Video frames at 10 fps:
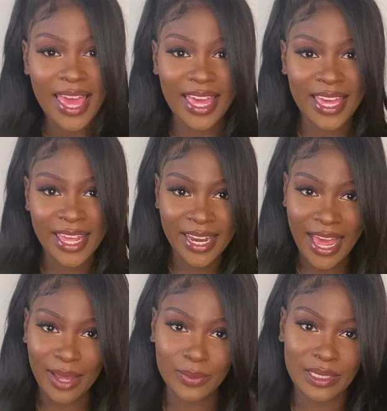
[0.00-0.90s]
and
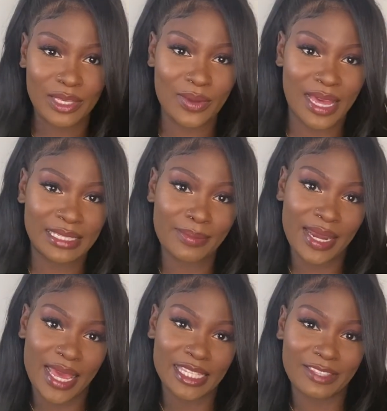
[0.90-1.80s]
i will see you guys in
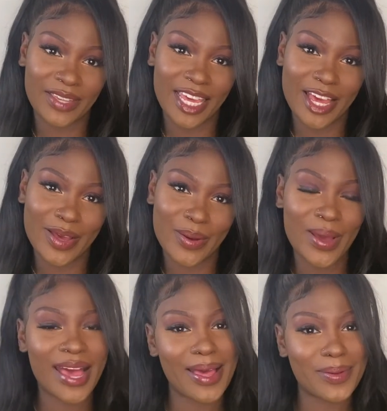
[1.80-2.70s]
my next
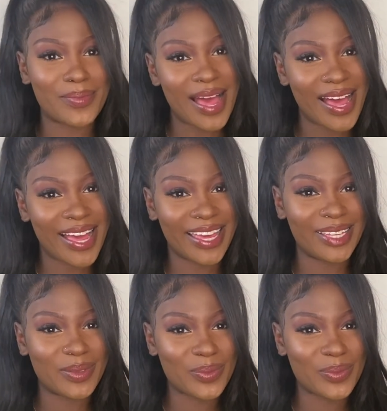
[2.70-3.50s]
video bye